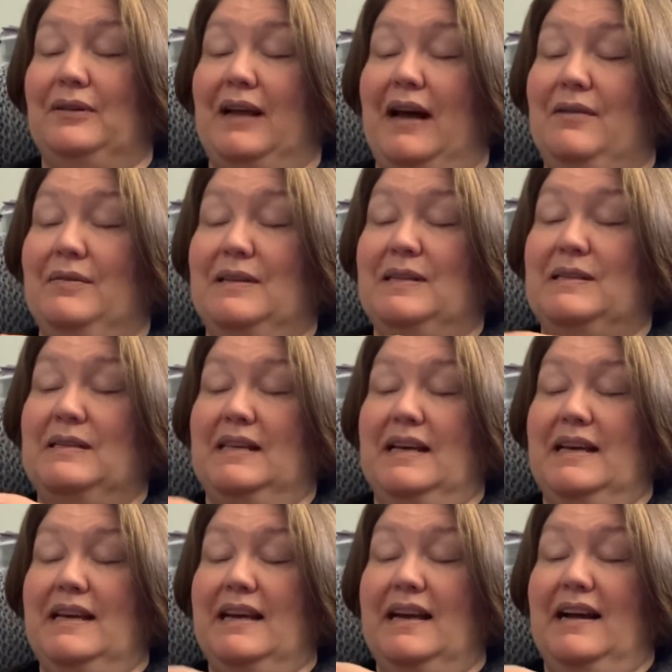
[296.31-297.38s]
I was
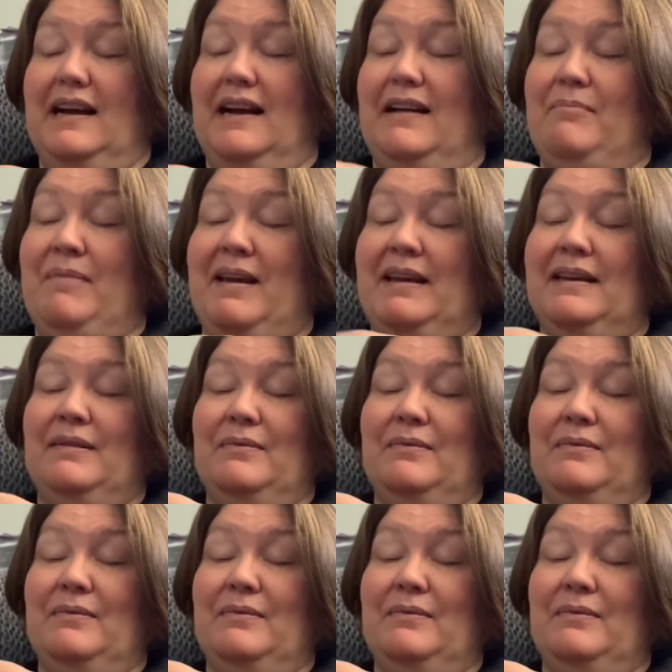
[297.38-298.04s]
Amanda,